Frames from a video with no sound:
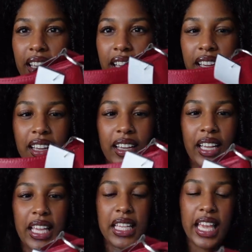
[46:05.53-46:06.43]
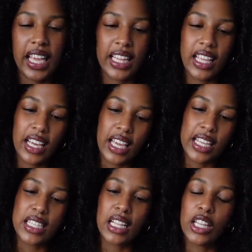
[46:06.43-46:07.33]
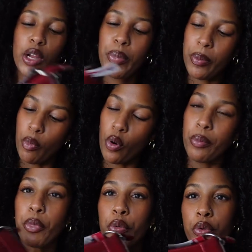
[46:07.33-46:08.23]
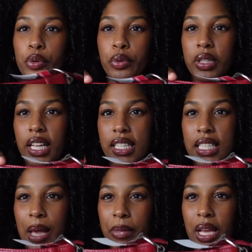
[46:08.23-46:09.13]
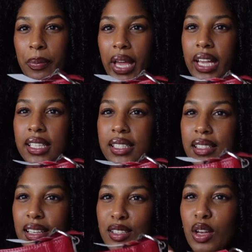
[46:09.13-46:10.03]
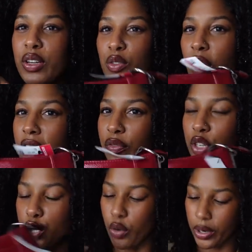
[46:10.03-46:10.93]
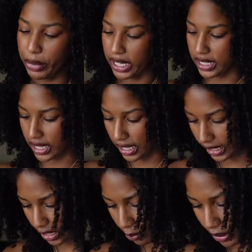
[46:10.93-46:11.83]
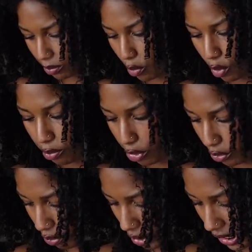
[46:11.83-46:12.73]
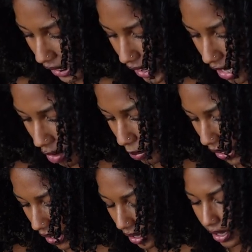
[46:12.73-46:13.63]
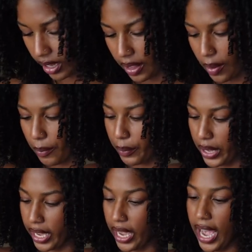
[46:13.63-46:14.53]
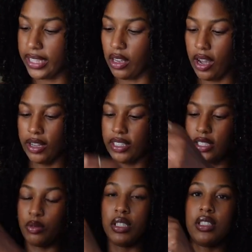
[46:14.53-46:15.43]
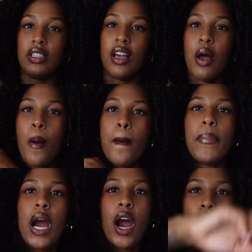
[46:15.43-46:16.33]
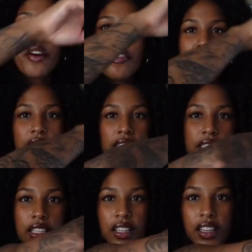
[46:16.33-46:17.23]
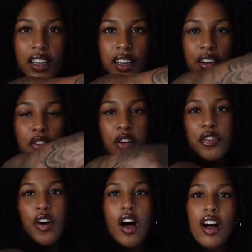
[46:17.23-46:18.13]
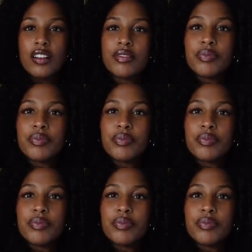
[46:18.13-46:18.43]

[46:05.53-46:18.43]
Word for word: uh, it, it, it look it's a little bit more maroon than it's coming up as so it's red for sure but it's a little bit more maroon a little bit but I thought this was perfect for fall